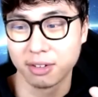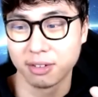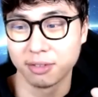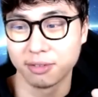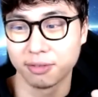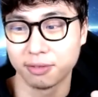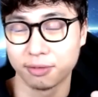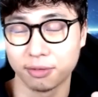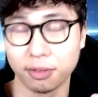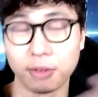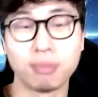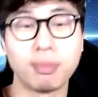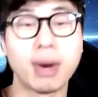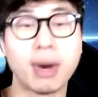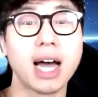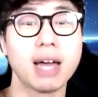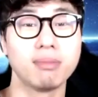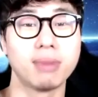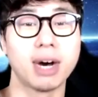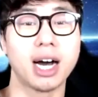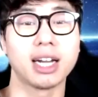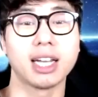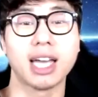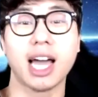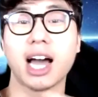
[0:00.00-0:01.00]
for my
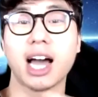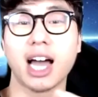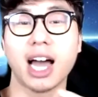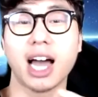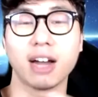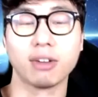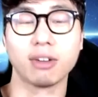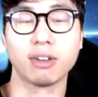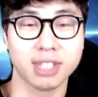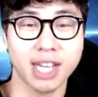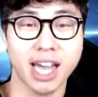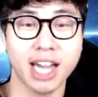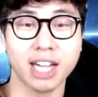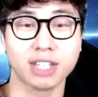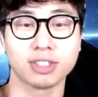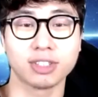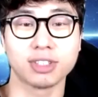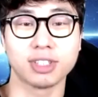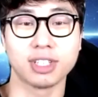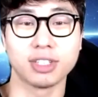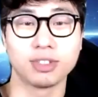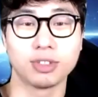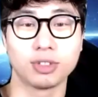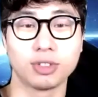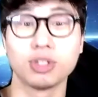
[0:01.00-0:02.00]
body, I was
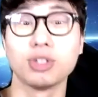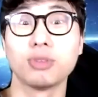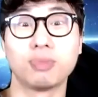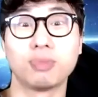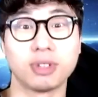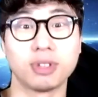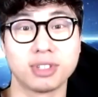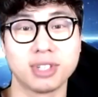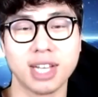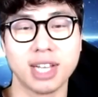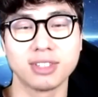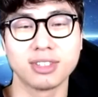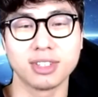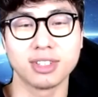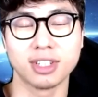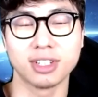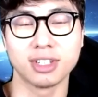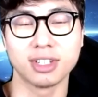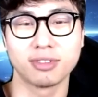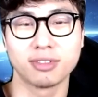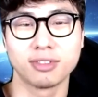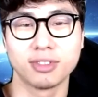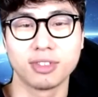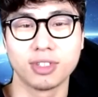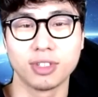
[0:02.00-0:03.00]
actually super
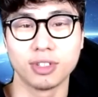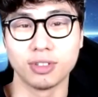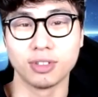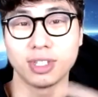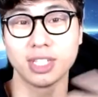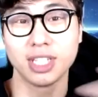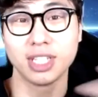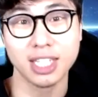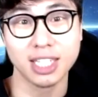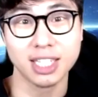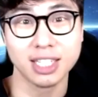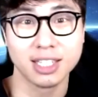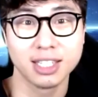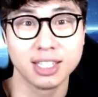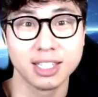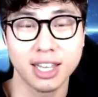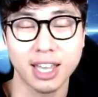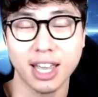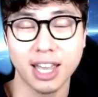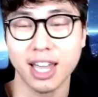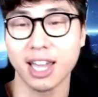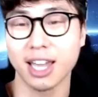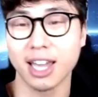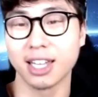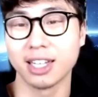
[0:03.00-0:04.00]
sensitive to tea,
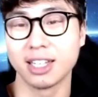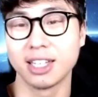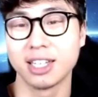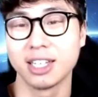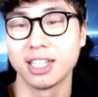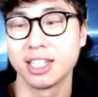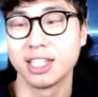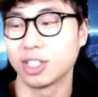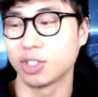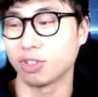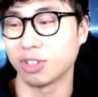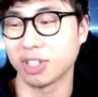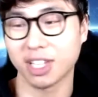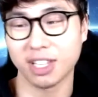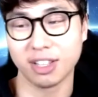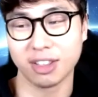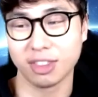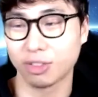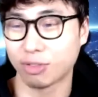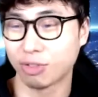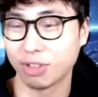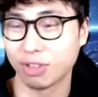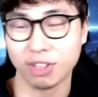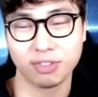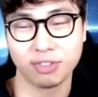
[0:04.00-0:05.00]
and
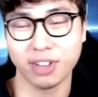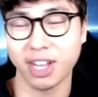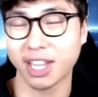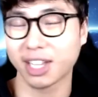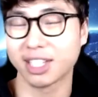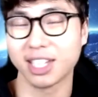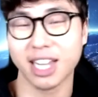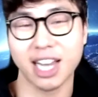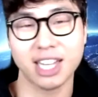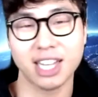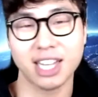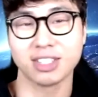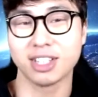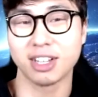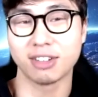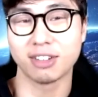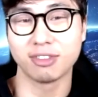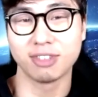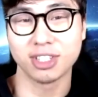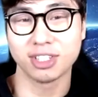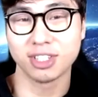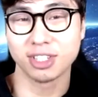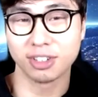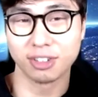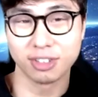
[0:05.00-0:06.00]
drinking 3 to 5 glasses
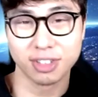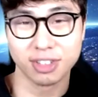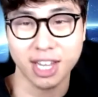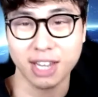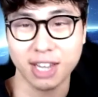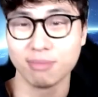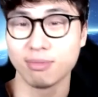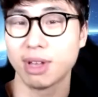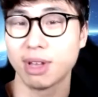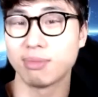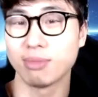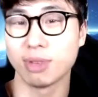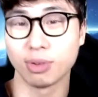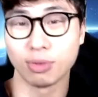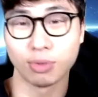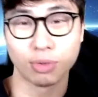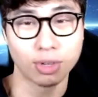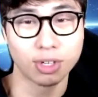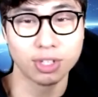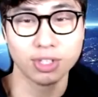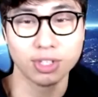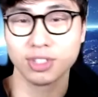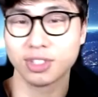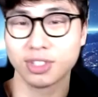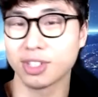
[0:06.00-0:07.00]
every single day made me
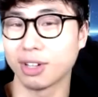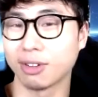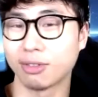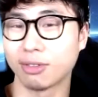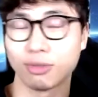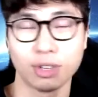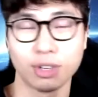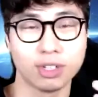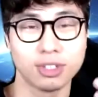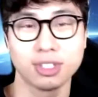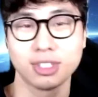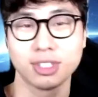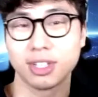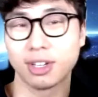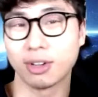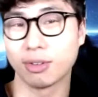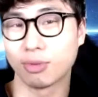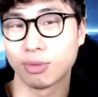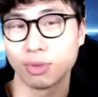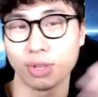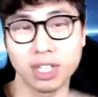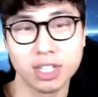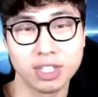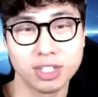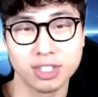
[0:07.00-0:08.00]
worse and worse and
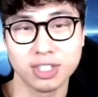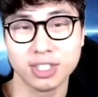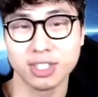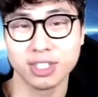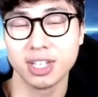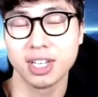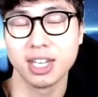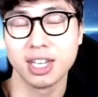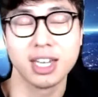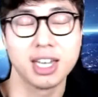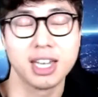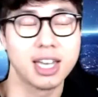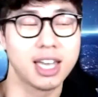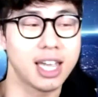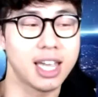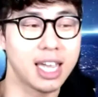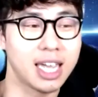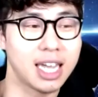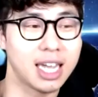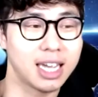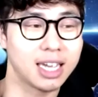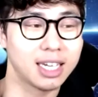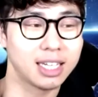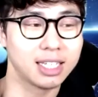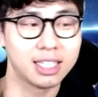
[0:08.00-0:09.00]
worse.
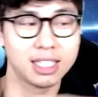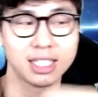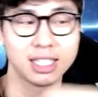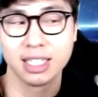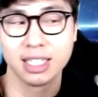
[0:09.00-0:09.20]
And